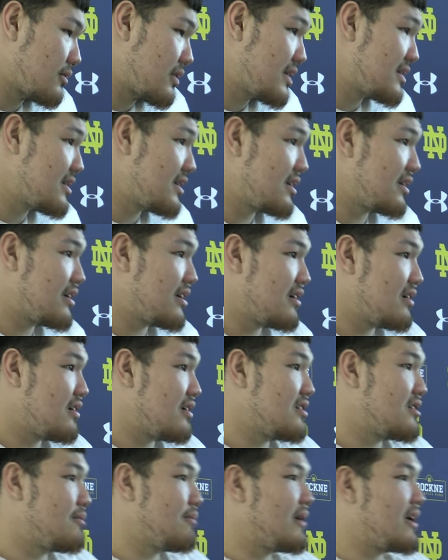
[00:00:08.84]
I take that as
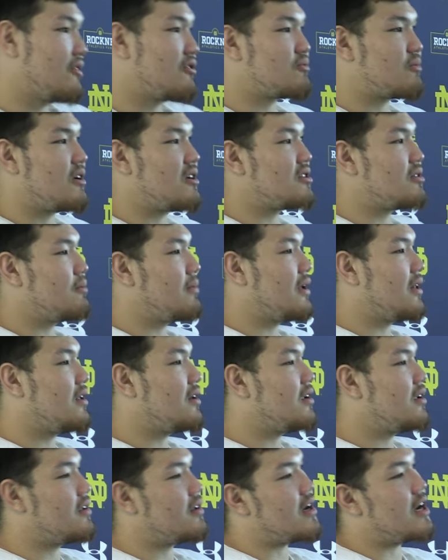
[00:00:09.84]
a big
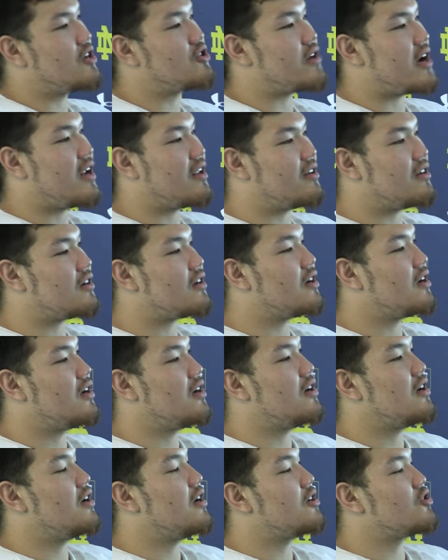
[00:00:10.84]
responsibility. I
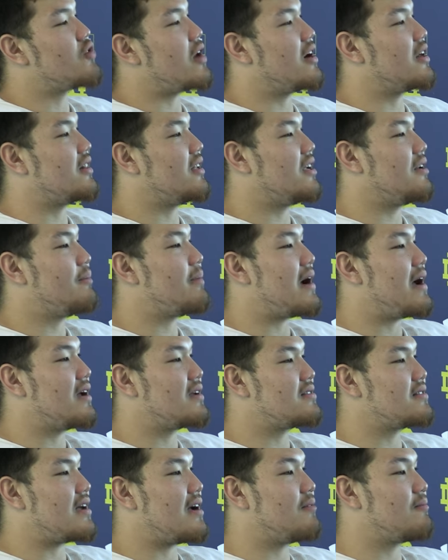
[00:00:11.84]
try to lead by
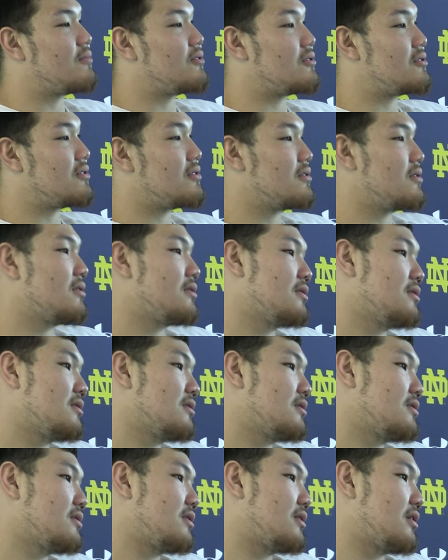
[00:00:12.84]
example.
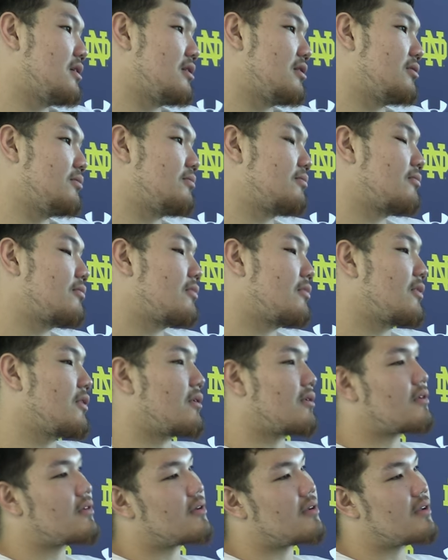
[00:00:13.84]

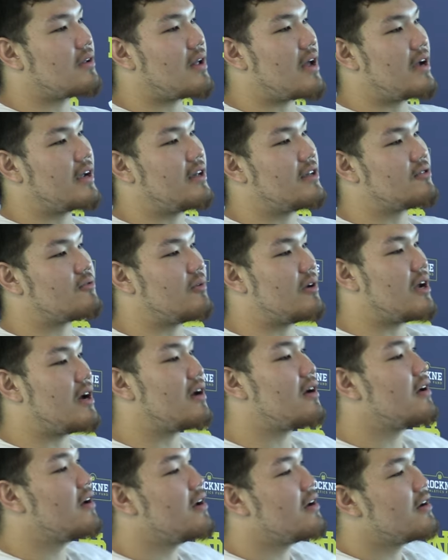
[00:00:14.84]
I just want
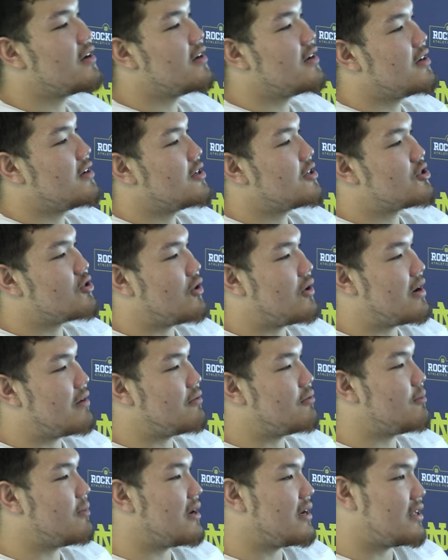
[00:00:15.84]
to show
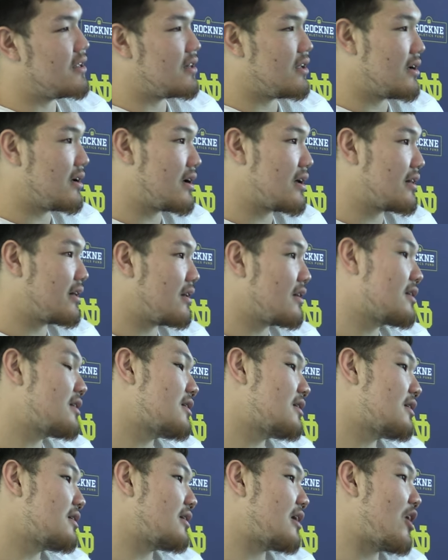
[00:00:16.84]
everybody that
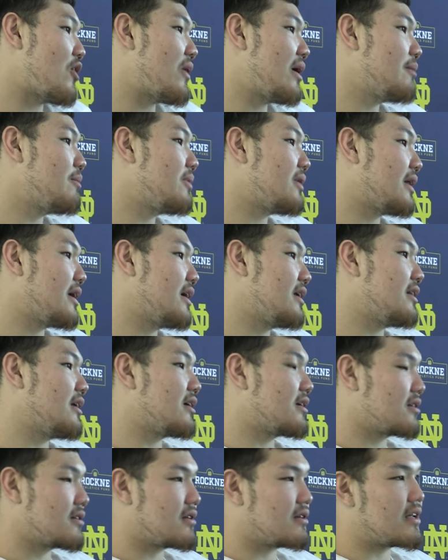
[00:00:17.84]
how I play,
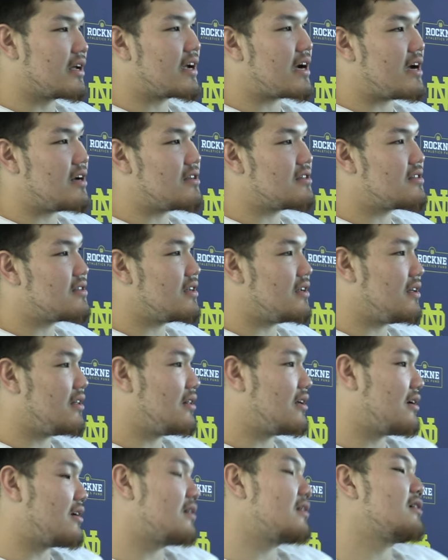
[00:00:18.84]
that they kind of see
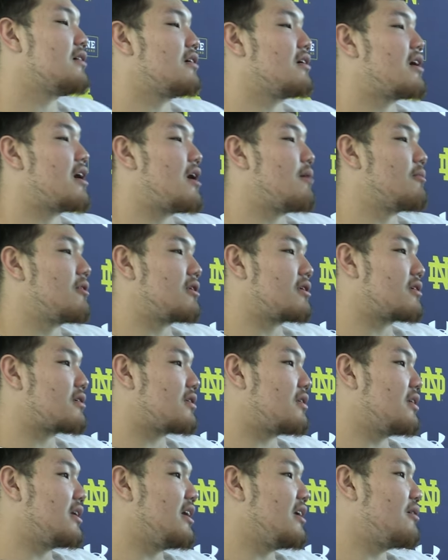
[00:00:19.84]
that I'm going to
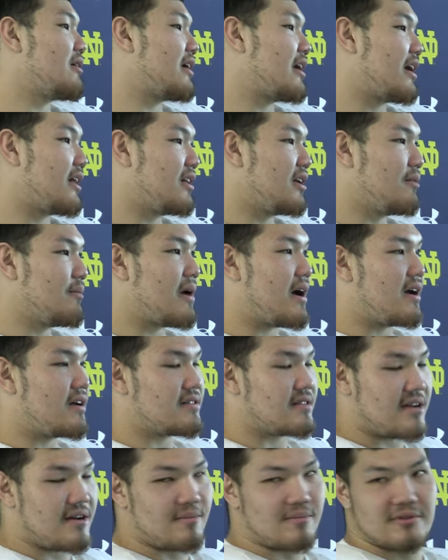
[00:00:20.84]
lead and I lead by
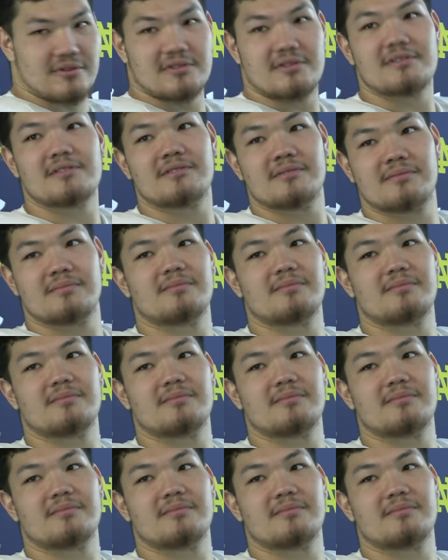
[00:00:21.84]
example.